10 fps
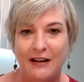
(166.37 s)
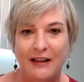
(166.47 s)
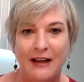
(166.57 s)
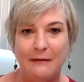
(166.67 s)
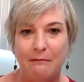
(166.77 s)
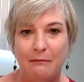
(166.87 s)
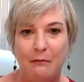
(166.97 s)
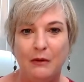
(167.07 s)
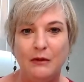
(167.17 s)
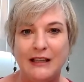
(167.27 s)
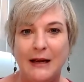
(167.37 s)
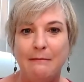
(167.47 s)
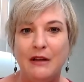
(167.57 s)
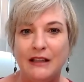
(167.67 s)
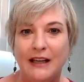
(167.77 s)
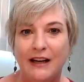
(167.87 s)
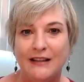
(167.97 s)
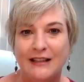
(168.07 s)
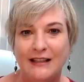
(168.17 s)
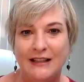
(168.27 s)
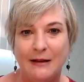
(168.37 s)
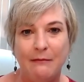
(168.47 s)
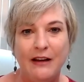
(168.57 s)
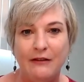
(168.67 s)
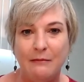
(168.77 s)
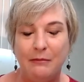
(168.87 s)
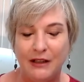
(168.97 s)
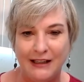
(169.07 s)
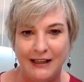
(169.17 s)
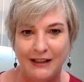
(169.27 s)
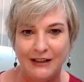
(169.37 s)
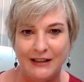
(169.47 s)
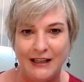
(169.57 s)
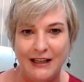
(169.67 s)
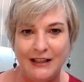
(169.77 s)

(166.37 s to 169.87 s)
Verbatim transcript: like multi-millionaires and some even billionaires.